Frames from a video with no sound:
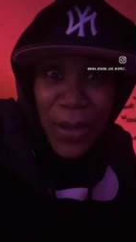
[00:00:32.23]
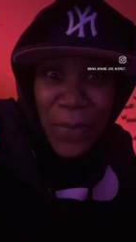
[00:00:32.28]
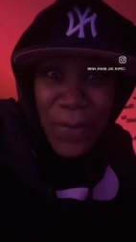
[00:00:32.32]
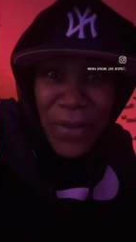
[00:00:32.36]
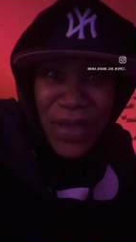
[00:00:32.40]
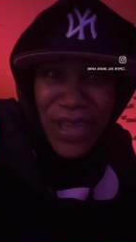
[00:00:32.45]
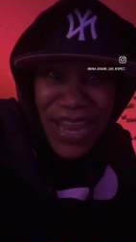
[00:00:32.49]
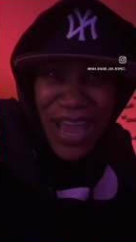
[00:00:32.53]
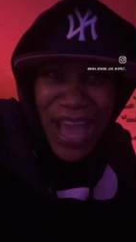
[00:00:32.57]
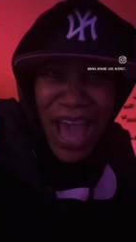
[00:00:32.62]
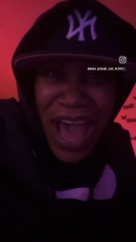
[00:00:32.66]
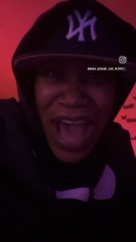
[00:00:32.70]

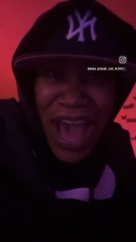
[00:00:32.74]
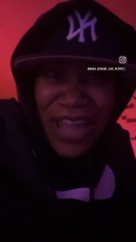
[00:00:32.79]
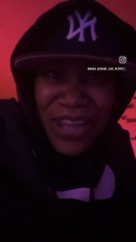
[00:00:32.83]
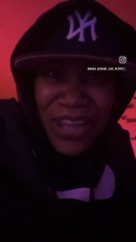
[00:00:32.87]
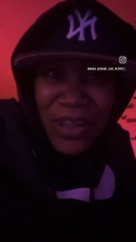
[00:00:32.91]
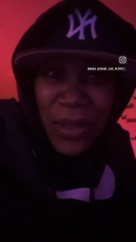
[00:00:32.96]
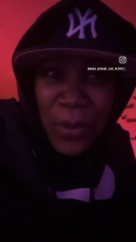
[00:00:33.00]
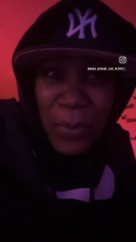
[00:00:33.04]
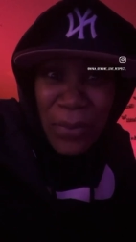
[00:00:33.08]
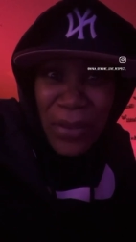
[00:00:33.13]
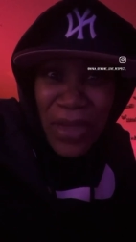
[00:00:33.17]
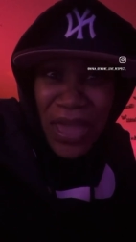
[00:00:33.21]
up in
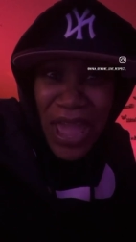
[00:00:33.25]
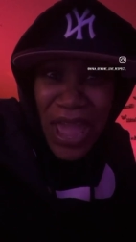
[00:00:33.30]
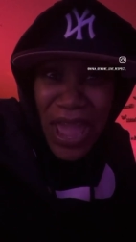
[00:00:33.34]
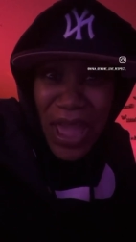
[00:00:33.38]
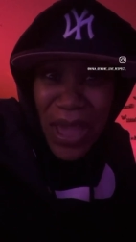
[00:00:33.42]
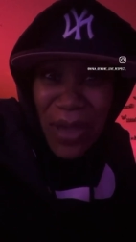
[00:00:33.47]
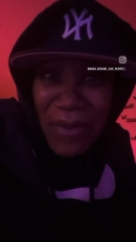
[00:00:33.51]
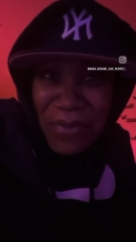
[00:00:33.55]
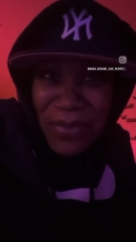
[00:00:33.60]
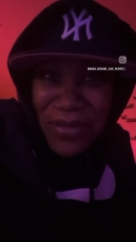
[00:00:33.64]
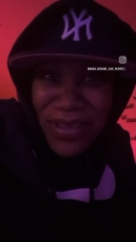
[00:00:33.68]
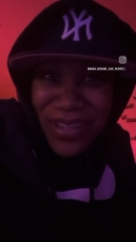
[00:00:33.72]

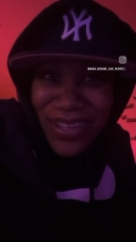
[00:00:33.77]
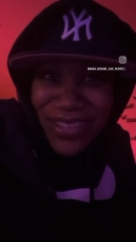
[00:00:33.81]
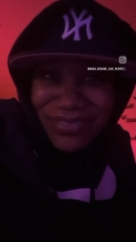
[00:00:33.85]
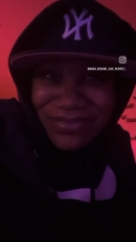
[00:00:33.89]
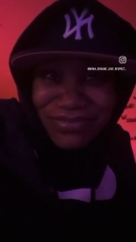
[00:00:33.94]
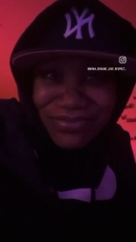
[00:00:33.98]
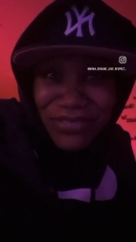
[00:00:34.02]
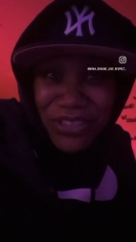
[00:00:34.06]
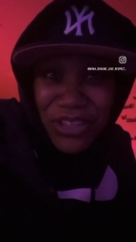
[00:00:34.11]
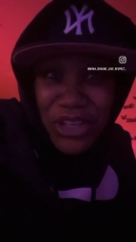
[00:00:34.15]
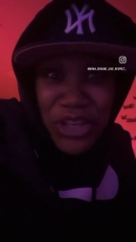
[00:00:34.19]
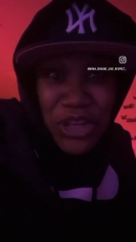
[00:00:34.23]
Alabama.
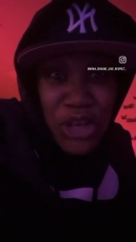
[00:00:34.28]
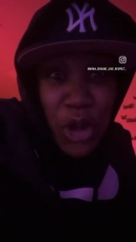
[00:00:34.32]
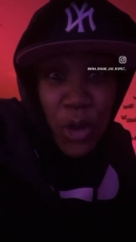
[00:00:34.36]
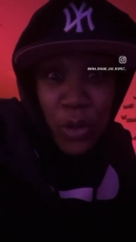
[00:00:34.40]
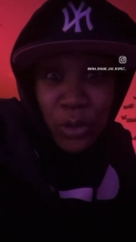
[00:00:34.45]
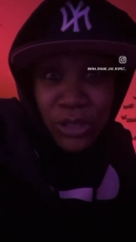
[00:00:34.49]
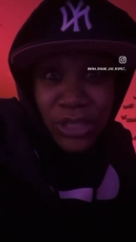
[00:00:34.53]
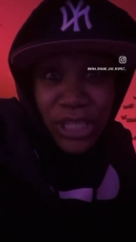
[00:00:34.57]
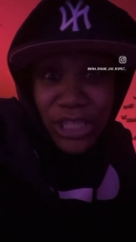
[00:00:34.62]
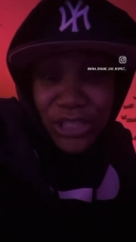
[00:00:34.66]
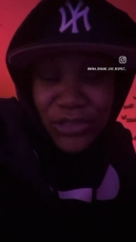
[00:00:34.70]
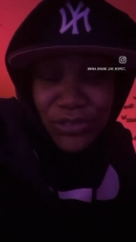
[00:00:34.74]

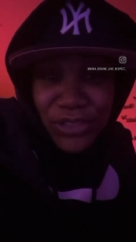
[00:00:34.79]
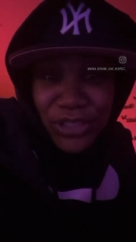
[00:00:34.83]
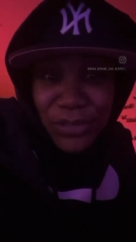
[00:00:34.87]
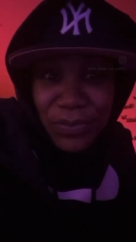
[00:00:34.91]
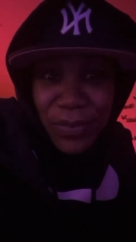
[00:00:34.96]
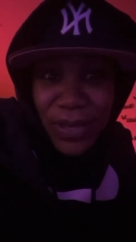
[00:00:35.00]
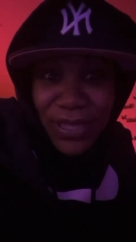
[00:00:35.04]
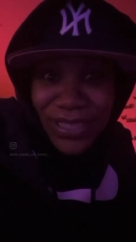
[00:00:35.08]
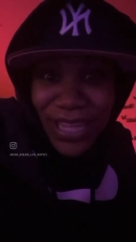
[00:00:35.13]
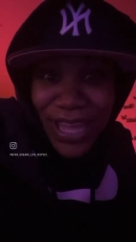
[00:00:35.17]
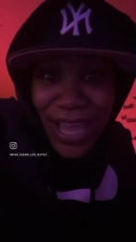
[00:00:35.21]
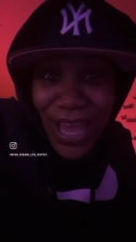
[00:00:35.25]
No
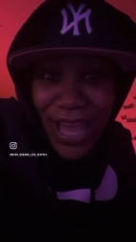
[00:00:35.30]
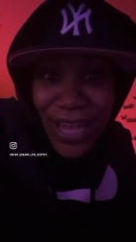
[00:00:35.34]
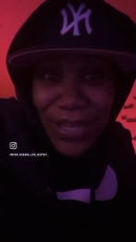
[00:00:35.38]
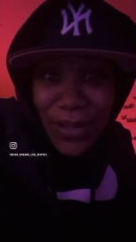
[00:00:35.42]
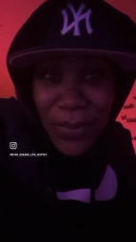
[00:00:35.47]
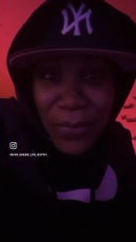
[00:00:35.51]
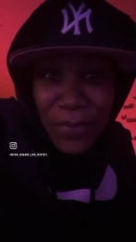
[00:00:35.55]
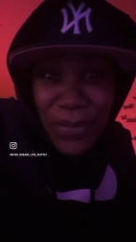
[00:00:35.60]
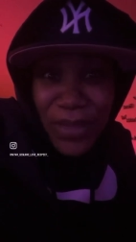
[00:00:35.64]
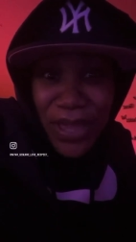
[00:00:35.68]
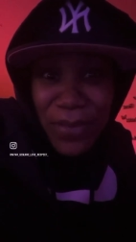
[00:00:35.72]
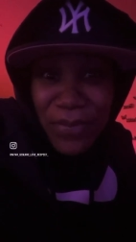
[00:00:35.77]
disrespect to
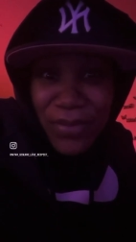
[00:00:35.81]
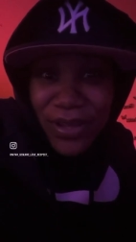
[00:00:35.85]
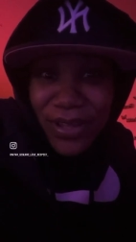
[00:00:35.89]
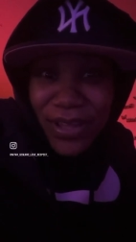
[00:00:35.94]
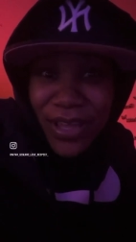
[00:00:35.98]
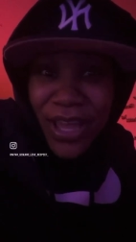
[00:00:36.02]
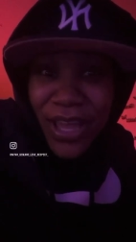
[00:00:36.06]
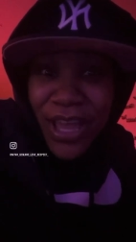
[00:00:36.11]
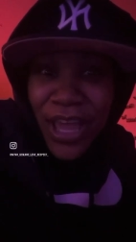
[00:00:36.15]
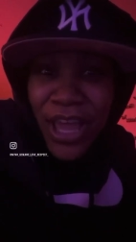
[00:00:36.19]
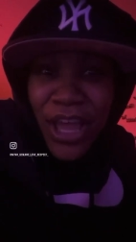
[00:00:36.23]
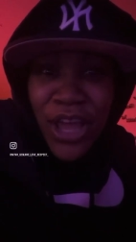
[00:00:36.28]
Alabama.
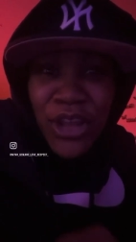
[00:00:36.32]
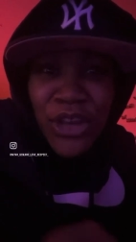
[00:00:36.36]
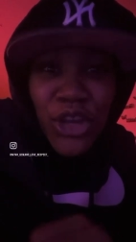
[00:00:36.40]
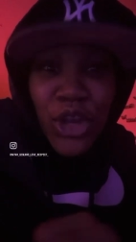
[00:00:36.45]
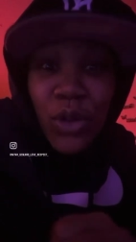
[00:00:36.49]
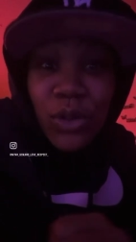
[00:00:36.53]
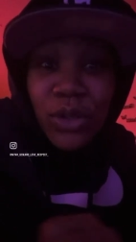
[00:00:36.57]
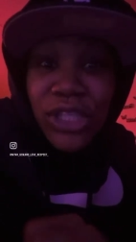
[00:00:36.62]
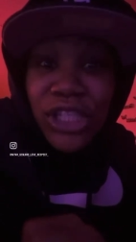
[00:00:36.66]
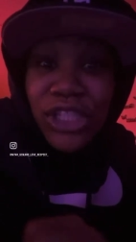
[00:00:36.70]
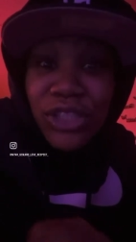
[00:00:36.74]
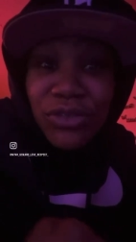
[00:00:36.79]

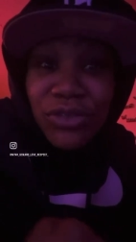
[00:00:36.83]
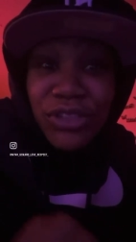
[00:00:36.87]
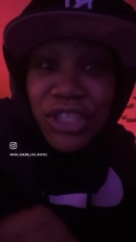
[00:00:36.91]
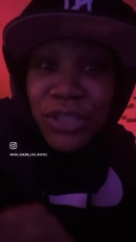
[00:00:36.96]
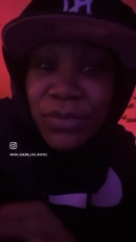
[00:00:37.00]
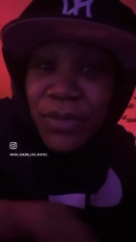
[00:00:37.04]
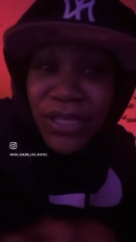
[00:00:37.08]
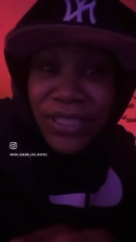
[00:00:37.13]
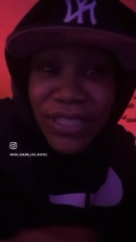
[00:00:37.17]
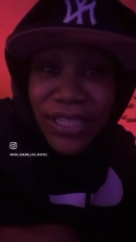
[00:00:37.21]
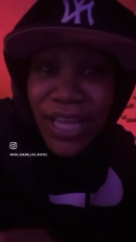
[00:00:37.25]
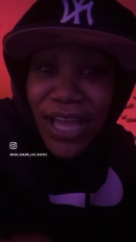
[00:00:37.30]
No
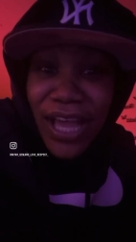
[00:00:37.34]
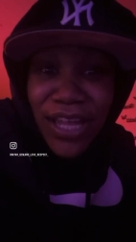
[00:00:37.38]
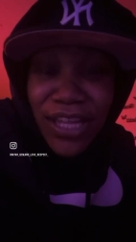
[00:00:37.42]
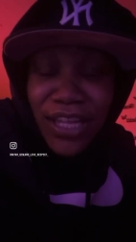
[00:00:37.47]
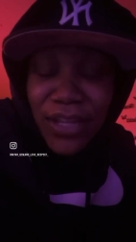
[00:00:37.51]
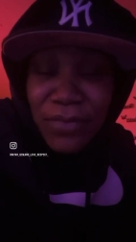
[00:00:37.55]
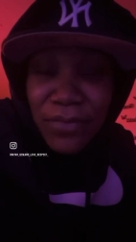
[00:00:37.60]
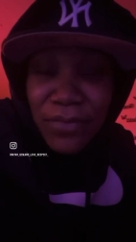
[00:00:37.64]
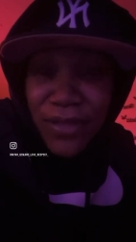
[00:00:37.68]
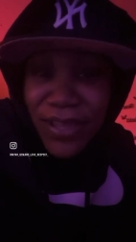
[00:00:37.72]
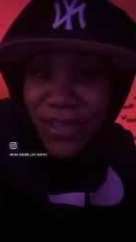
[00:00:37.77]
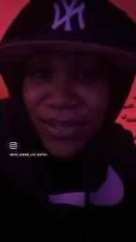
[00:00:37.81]
disrespect to
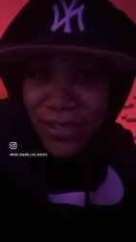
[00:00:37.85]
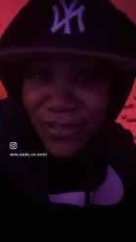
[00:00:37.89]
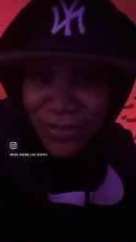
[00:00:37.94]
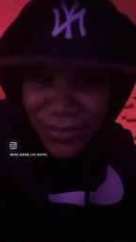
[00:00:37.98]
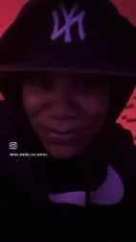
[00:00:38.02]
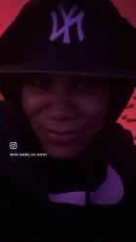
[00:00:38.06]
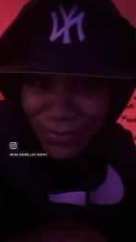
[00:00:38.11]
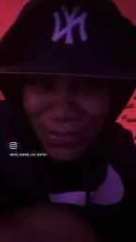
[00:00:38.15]
Alabama.